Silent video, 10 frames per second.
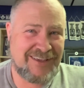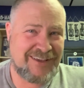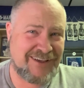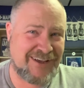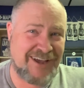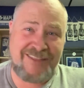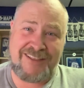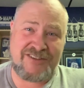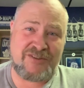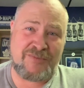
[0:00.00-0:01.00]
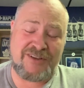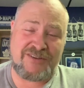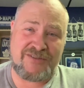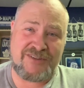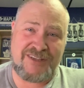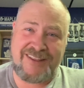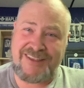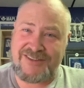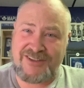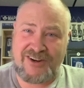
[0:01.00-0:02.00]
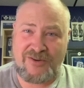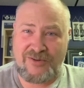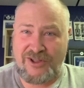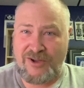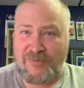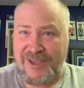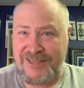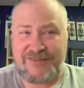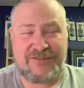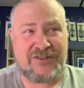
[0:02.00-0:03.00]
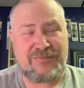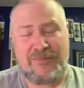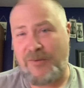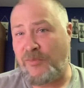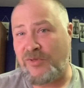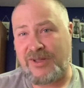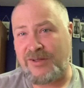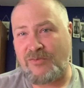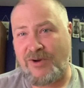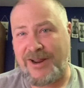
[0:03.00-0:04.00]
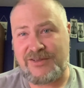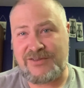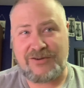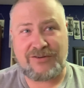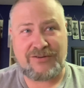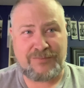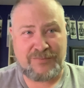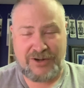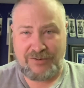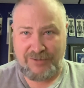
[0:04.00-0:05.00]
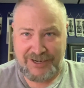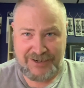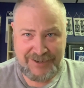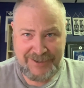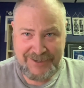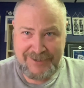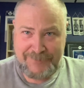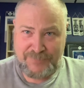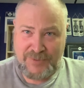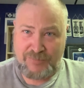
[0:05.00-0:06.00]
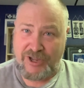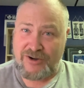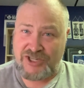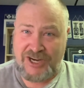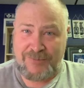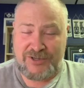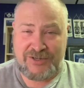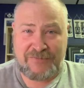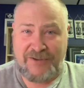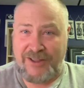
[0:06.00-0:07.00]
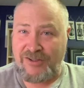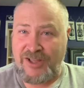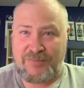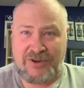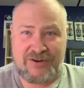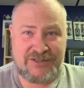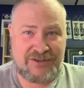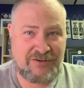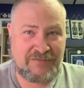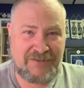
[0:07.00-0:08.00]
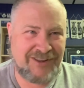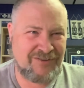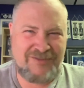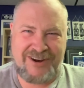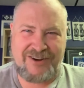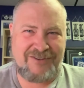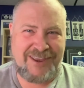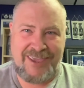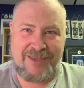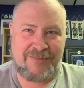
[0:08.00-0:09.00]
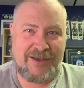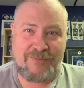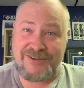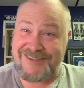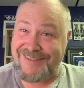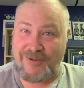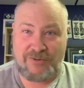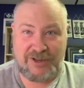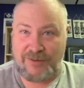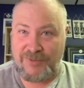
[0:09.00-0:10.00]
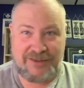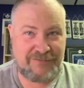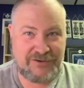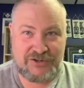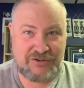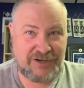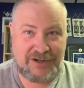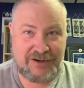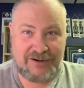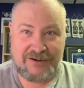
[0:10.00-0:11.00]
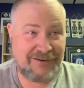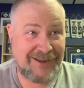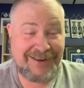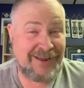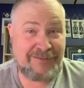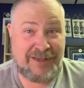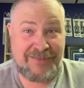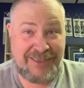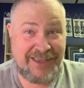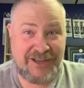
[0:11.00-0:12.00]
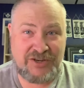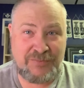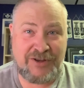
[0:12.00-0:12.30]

I think this will be a doozy. I think it's going to go a long ways. If you remember the Ryan Searle, Peter Wright Players Championship final a couple years ago final, what a great game that was. I think we're going to be in for a treat here. I think actually